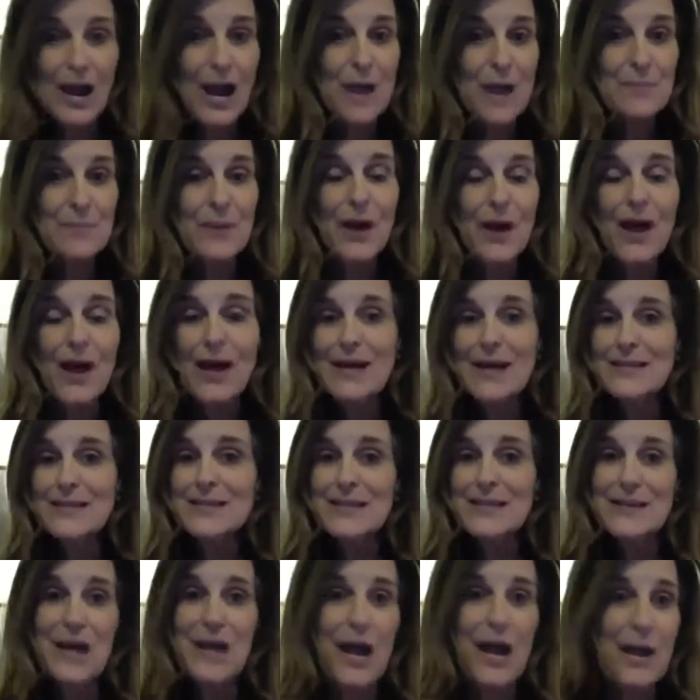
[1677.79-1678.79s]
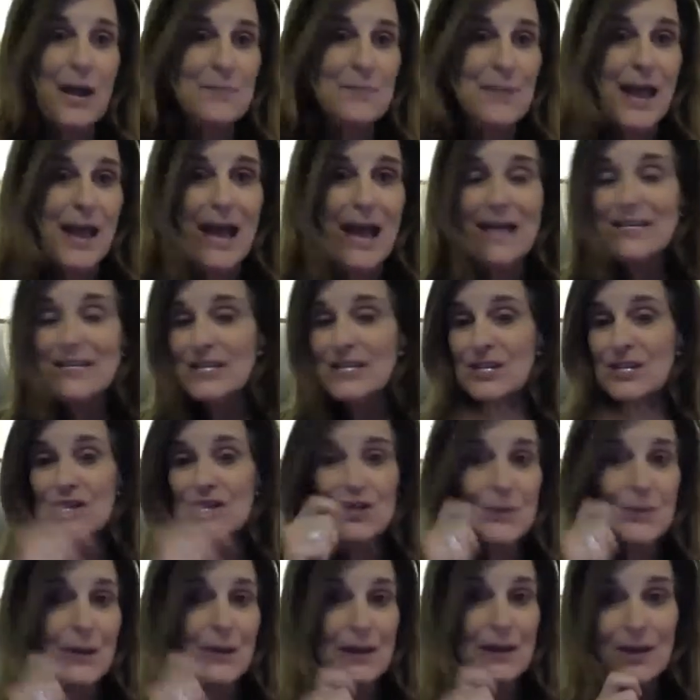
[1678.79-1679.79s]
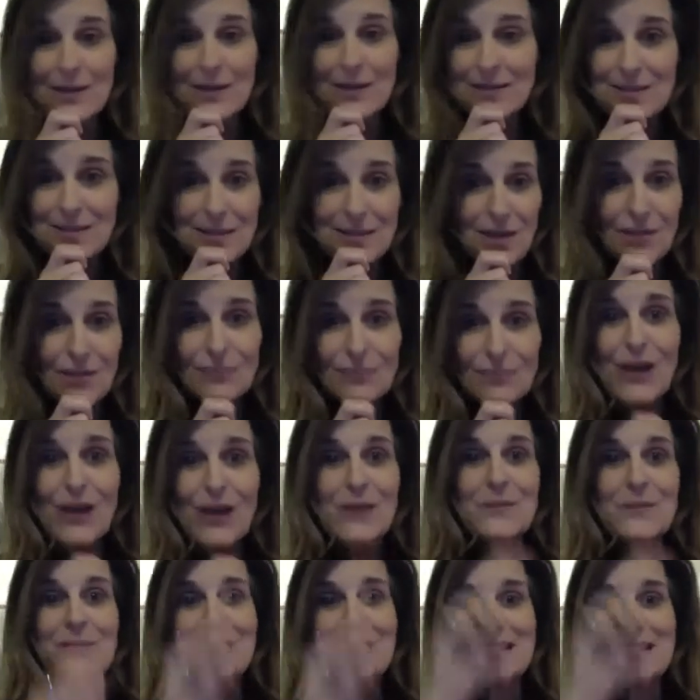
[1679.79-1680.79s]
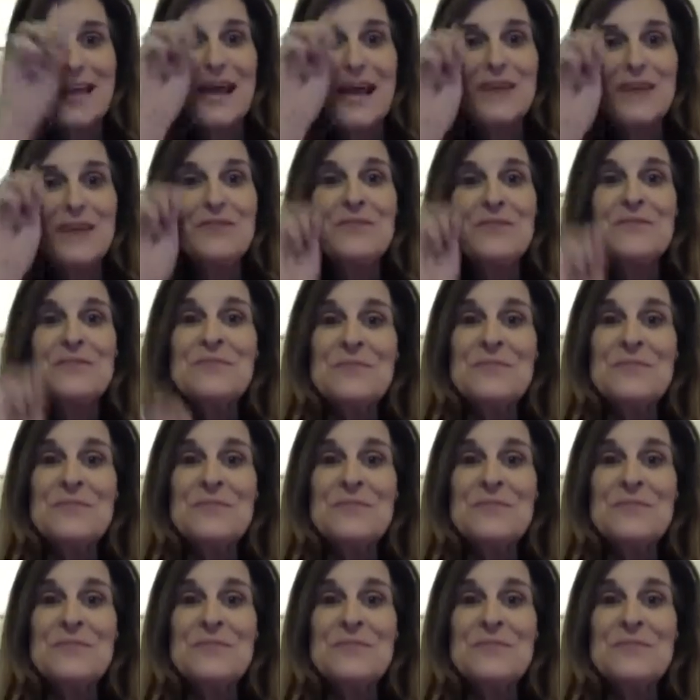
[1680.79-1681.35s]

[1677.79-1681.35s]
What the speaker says: iPods and iPads and chewing on cell phones, and